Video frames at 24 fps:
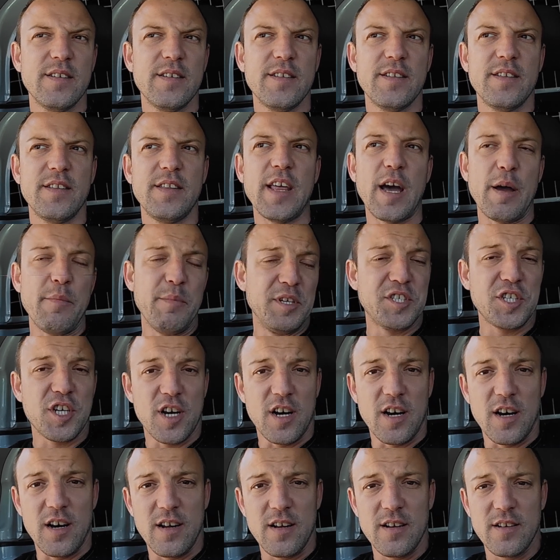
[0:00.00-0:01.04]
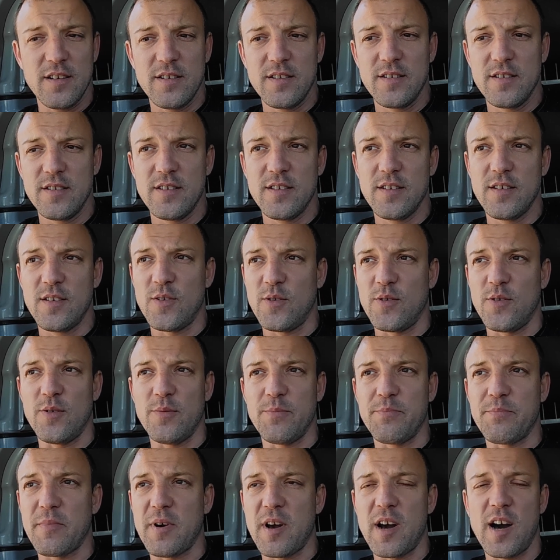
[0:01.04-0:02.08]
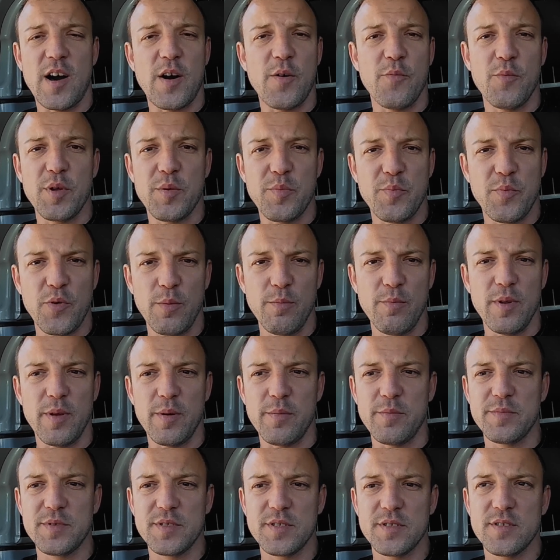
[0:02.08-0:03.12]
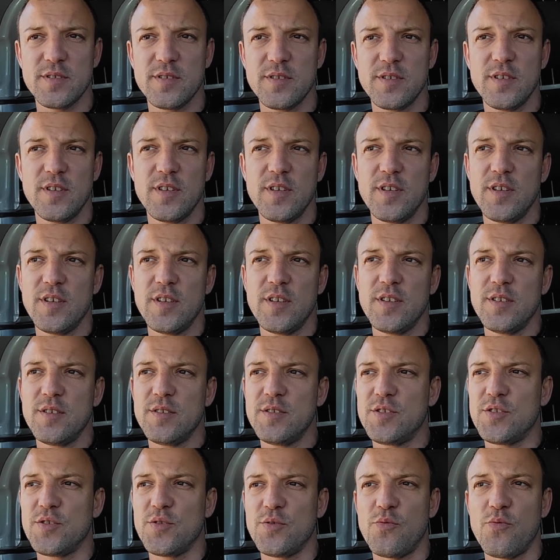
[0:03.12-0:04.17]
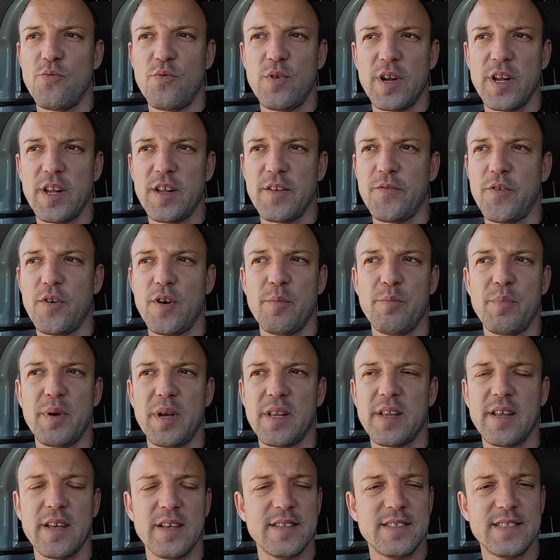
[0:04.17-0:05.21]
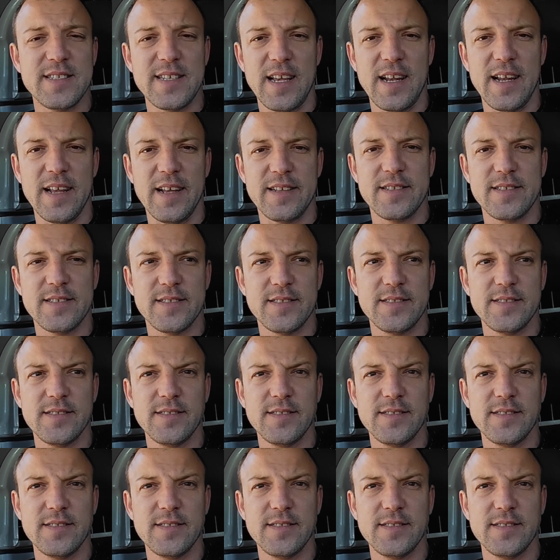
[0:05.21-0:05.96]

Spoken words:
damaged car, or car with problems, to run it for a bit and sell it.